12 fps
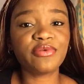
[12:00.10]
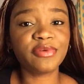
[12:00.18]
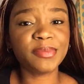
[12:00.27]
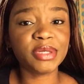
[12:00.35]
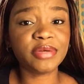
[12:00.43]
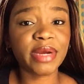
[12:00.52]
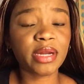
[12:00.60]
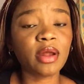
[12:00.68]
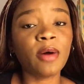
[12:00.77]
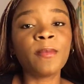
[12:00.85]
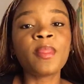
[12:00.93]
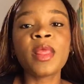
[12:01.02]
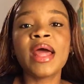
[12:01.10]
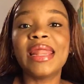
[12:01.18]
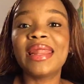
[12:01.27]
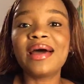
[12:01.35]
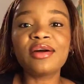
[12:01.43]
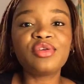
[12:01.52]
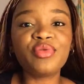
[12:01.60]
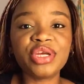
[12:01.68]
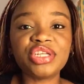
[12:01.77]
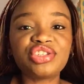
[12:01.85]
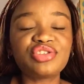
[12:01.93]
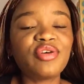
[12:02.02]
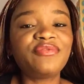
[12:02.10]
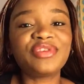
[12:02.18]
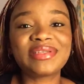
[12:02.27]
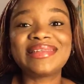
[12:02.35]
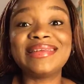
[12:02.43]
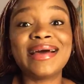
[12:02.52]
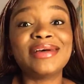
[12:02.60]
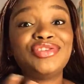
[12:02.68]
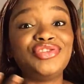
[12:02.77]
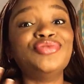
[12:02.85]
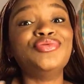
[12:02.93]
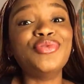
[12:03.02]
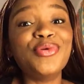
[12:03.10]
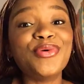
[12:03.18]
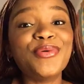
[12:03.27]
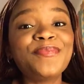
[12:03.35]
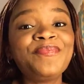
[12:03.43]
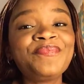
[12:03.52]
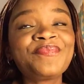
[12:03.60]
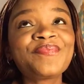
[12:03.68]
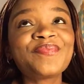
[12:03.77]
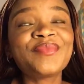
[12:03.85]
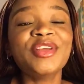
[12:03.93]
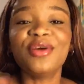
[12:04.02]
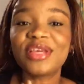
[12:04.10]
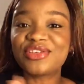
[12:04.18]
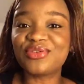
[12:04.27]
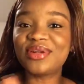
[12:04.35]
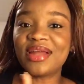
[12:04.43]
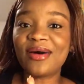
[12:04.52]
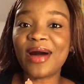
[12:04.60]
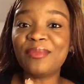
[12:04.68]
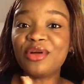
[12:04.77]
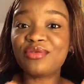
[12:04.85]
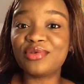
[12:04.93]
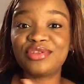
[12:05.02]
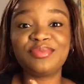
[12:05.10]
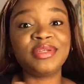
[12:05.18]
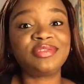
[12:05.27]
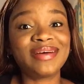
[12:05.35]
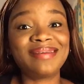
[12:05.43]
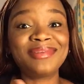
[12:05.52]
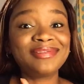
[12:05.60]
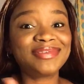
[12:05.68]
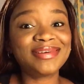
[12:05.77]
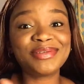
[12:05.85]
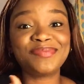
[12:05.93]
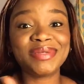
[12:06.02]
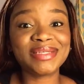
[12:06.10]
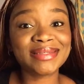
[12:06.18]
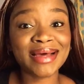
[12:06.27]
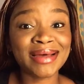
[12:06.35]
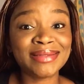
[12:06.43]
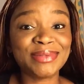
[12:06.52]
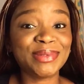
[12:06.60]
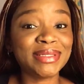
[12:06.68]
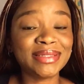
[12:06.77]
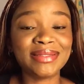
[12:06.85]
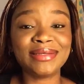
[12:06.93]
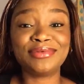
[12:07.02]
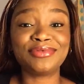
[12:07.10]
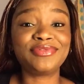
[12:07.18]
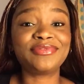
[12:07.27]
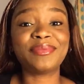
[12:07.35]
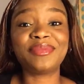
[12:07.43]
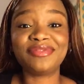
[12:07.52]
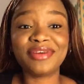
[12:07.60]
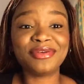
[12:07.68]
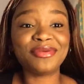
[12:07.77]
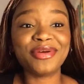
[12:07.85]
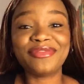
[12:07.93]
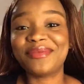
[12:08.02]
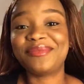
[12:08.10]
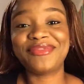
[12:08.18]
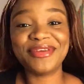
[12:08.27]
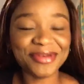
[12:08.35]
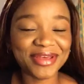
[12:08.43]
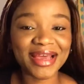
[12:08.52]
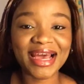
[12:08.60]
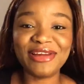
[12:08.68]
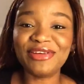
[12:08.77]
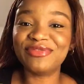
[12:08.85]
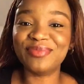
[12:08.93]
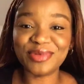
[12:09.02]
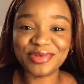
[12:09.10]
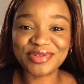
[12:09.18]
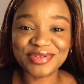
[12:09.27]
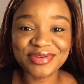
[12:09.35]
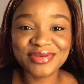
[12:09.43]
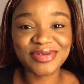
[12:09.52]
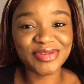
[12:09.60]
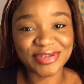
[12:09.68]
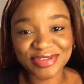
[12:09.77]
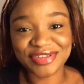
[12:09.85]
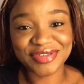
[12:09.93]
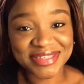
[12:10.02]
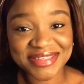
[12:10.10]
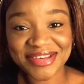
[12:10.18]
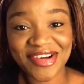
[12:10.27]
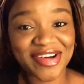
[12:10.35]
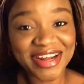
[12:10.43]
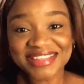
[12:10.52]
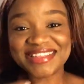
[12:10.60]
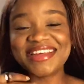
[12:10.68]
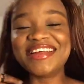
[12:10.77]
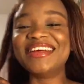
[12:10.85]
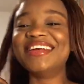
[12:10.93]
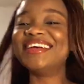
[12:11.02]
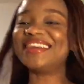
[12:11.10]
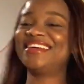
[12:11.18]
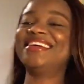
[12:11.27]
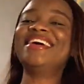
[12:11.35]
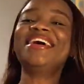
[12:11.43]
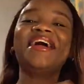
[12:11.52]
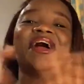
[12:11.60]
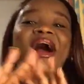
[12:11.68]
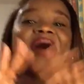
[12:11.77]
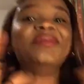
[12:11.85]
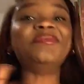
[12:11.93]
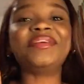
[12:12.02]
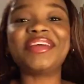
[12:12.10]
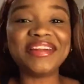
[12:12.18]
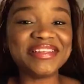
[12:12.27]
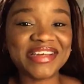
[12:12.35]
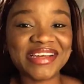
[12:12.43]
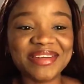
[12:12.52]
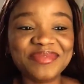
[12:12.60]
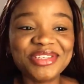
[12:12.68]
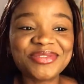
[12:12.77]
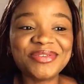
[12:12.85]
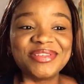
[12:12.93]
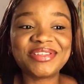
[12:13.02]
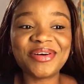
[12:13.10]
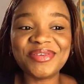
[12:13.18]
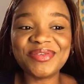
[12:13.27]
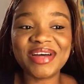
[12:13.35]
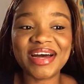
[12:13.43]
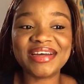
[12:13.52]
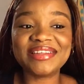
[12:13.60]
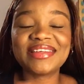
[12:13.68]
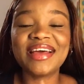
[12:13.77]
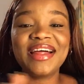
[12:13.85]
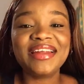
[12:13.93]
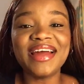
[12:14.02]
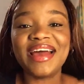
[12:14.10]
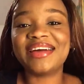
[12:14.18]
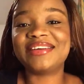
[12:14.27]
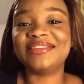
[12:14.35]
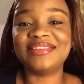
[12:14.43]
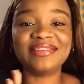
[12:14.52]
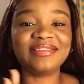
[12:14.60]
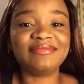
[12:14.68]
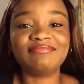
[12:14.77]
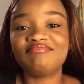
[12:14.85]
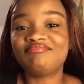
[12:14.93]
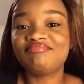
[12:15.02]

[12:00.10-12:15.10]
for money right now. Language. So obviously, as you know, okay, so now I'm not trying to pick sides or anything, or if I prefer Norway, if I prefer UK. I love both countries, all right? I'm not picking any sides. I'm just going to tell you guys like the